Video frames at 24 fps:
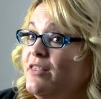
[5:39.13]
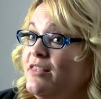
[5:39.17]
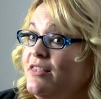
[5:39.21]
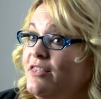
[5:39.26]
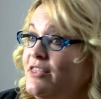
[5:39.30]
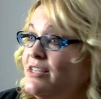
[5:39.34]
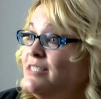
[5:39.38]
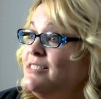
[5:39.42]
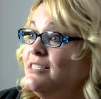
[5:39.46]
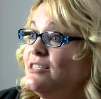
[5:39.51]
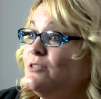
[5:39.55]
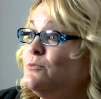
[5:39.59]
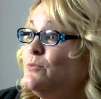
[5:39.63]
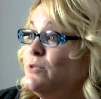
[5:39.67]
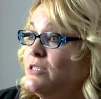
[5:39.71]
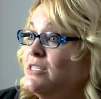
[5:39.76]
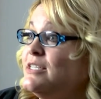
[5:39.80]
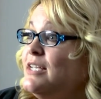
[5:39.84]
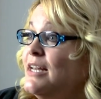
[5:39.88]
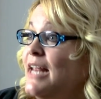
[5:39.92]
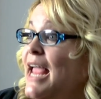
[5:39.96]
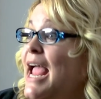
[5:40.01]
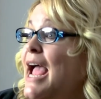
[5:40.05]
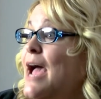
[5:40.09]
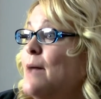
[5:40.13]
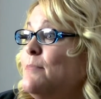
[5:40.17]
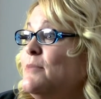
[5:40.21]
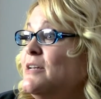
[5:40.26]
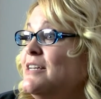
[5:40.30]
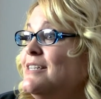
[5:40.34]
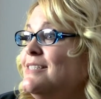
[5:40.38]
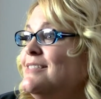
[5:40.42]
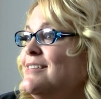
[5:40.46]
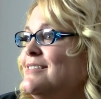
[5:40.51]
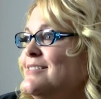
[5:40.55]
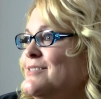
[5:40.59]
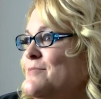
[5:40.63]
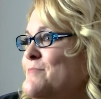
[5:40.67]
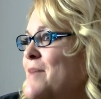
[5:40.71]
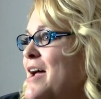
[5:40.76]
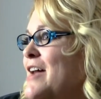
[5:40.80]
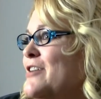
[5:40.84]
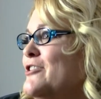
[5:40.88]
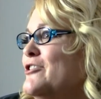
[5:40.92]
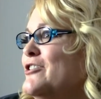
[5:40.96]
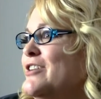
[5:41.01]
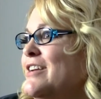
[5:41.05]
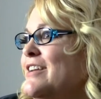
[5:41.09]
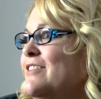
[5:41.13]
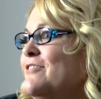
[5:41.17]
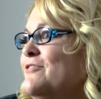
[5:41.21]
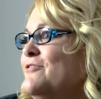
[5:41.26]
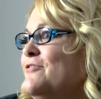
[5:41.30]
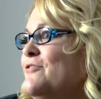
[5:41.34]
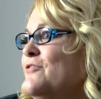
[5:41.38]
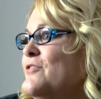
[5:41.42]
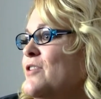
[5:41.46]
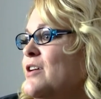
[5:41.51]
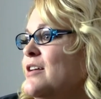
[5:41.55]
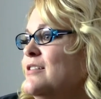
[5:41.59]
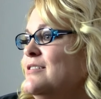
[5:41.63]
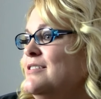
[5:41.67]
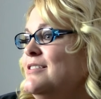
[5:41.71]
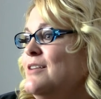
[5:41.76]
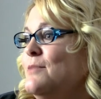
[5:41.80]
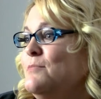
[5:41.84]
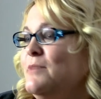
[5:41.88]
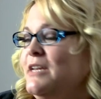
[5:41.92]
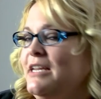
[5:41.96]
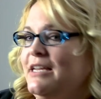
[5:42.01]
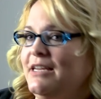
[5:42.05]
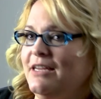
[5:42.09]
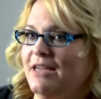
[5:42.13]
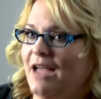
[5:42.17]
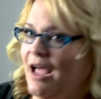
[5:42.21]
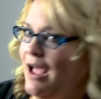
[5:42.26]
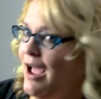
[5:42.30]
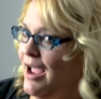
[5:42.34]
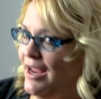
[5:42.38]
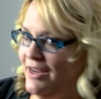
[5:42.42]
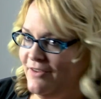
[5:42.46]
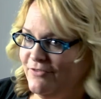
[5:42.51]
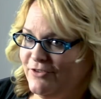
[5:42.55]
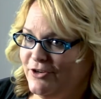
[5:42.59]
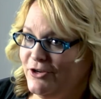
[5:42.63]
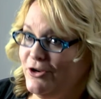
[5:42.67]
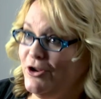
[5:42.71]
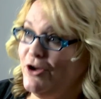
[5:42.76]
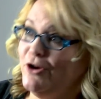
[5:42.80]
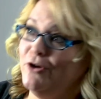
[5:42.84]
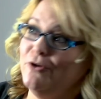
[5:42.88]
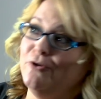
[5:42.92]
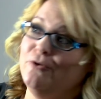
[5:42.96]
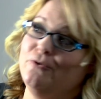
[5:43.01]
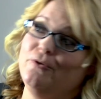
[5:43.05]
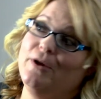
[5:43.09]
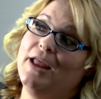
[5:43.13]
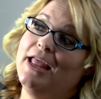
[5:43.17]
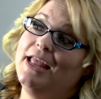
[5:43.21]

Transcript: this is what's going to happen. It doesn't matter if somebody I even know